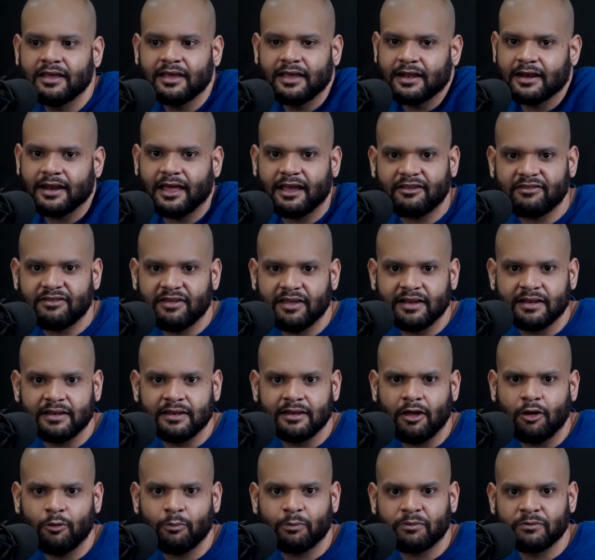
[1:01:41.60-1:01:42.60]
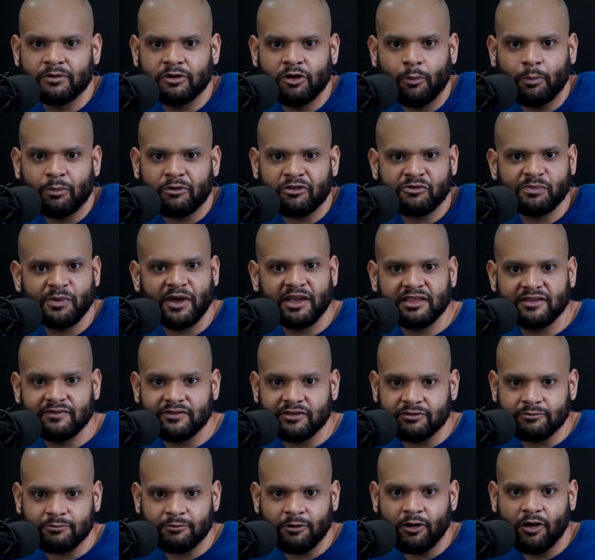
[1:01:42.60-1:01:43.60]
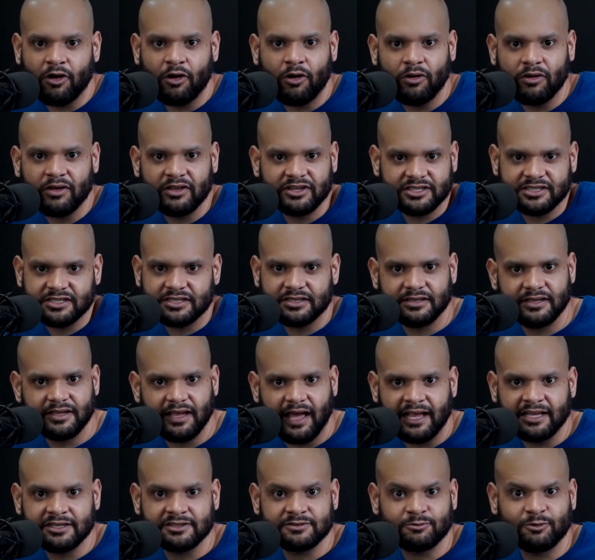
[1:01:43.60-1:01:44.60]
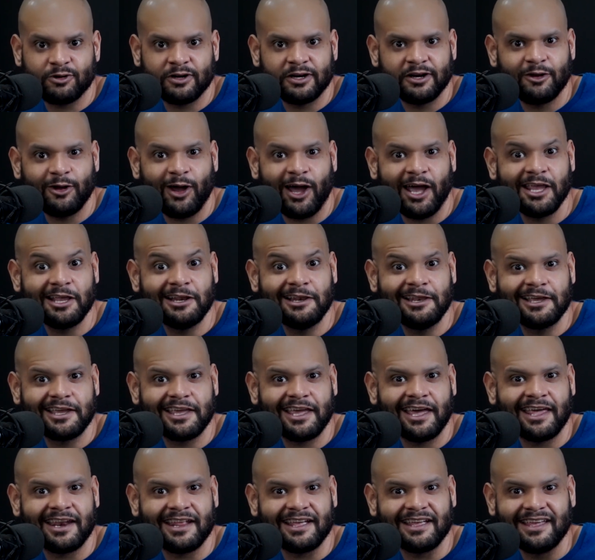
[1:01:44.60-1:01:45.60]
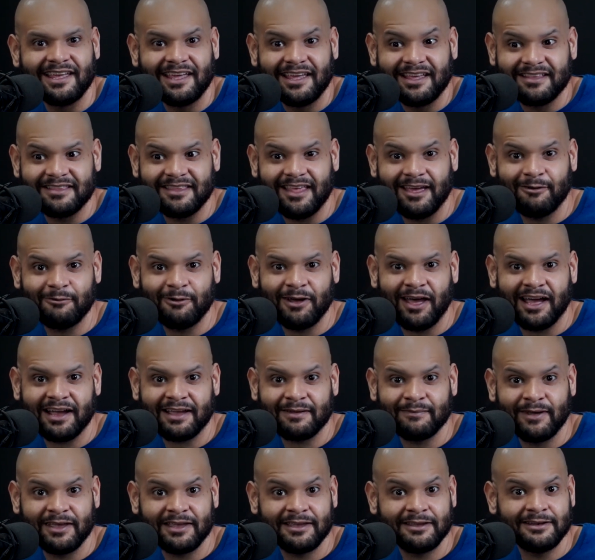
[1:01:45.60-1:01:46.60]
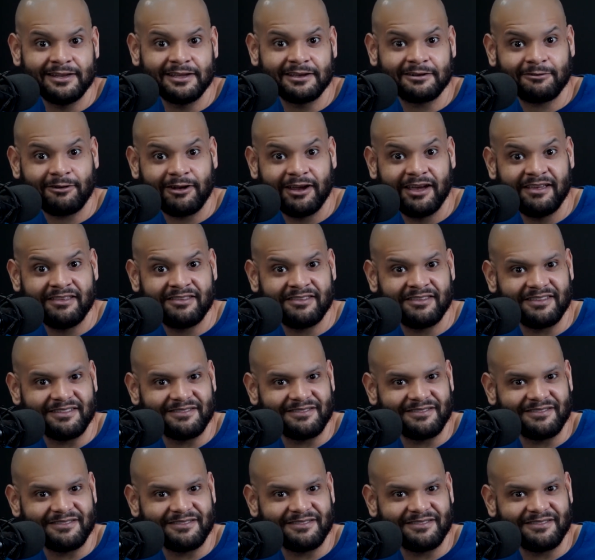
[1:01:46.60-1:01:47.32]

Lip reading: Like I said, no perspective is wrong. It's just I just want to know how you look at it. That way I can make you look crazy.